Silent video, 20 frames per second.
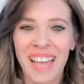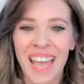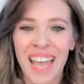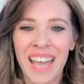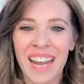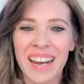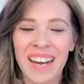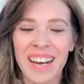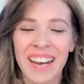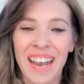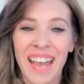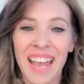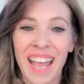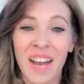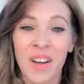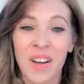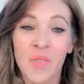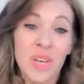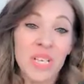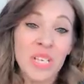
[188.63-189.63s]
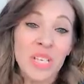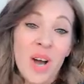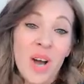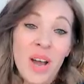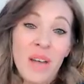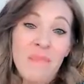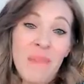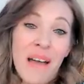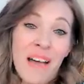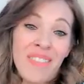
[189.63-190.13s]
And we
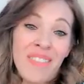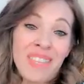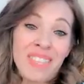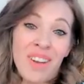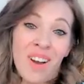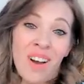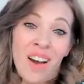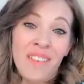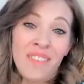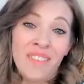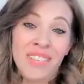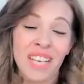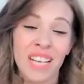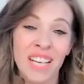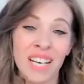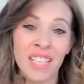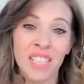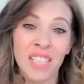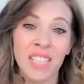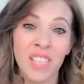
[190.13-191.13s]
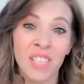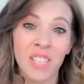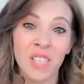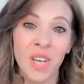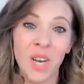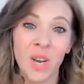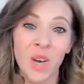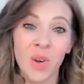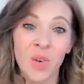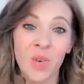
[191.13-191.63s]
talk about this often,
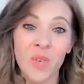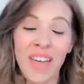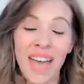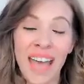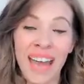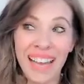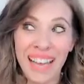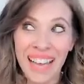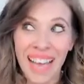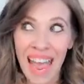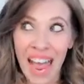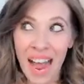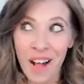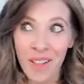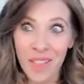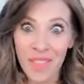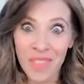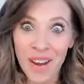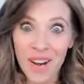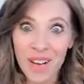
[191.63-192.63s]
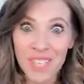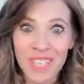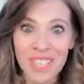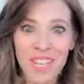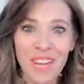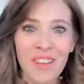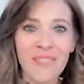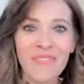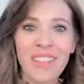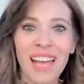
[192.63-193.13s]
that out there
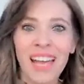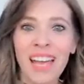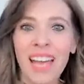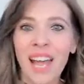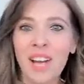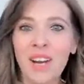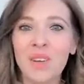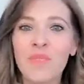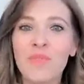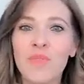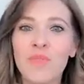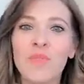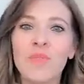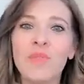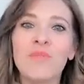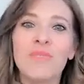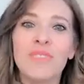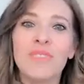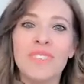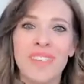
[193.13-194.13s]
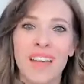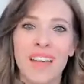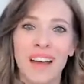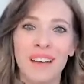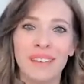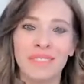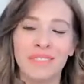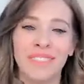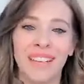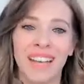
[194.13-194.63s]
stuff, that kind of woo
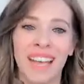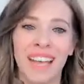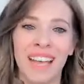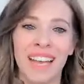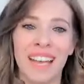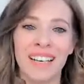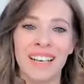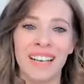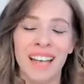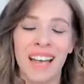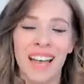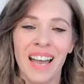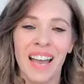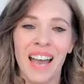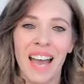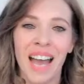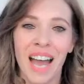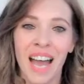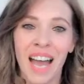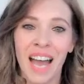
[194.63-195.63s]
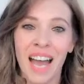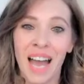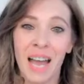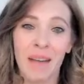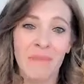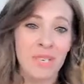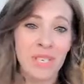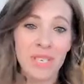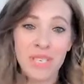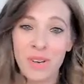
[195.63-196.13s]
stuff. And
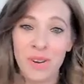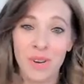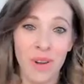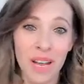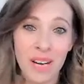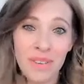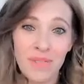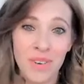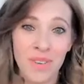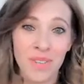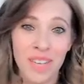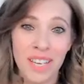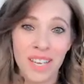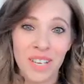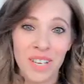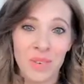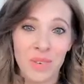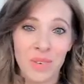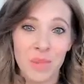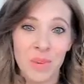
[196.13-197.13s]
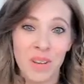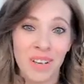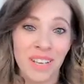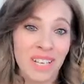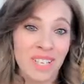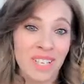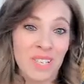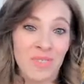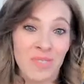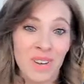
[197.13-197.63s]
I'm just so grateful that you are
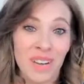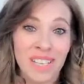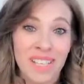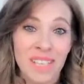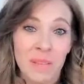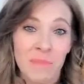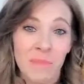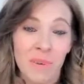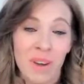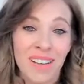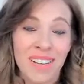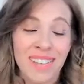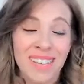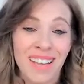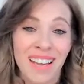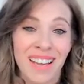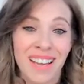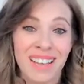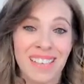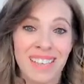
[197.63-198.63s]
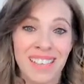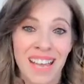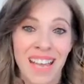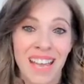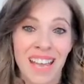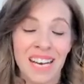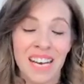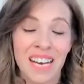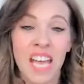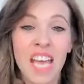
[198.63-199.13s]
willing to trust the process.
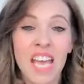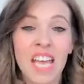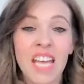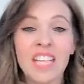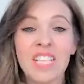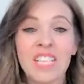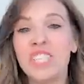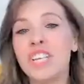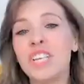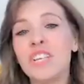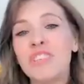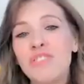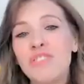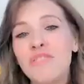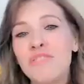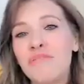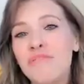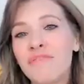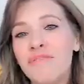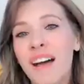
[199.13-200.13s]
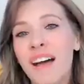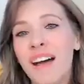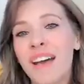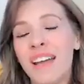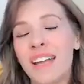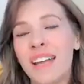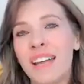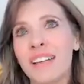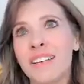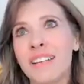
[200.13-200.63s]
And did you
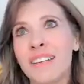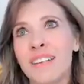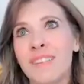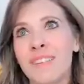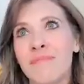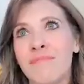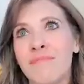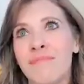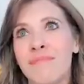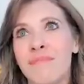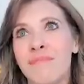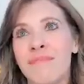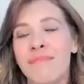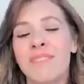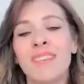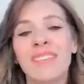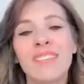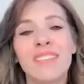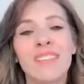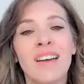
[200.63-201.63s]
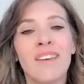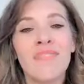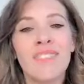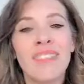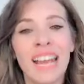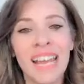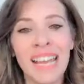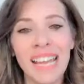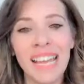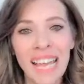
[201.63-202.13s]
find the stuff
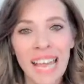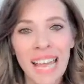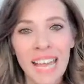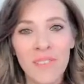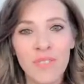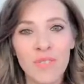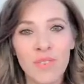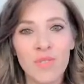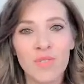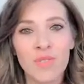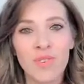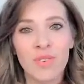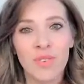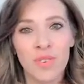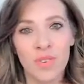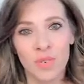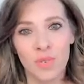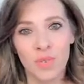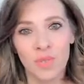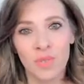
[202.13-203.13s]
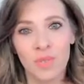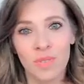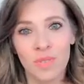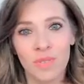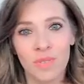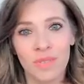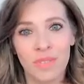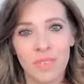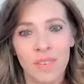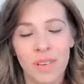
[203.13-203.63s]
that I gave you to do
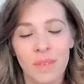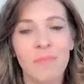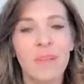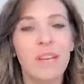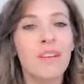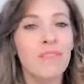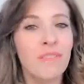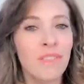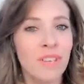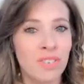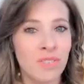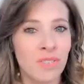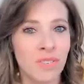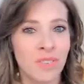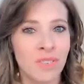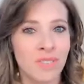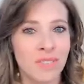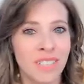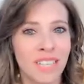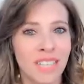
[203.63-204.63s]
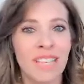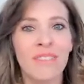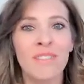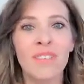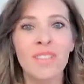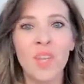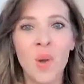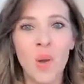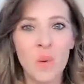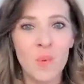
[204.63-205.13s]
beneficial,
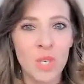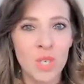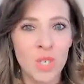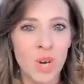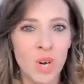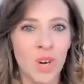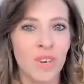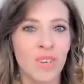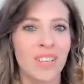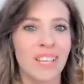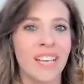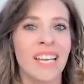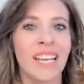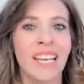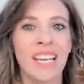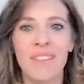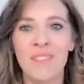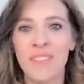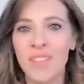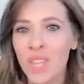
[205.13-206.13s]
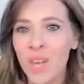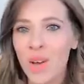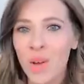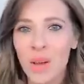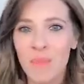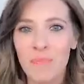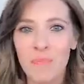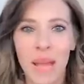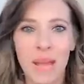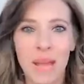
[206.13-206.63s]
even though it was journaling, even though
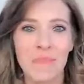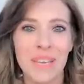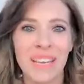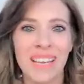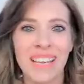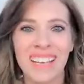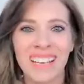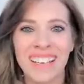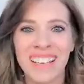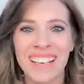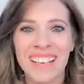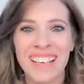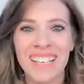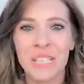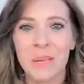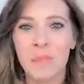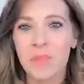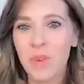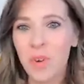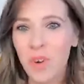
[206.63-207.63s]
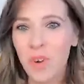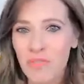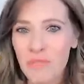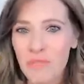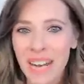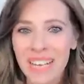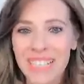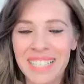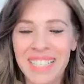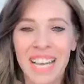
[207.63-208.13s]
it might be some sort of
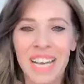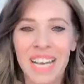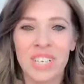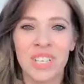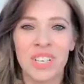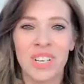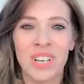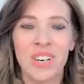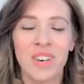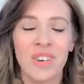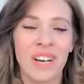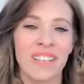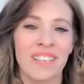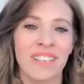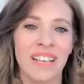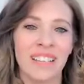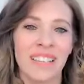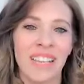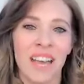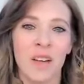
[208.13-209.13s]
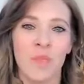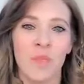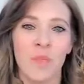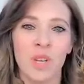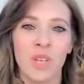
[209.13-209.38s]
meditation or anything like that?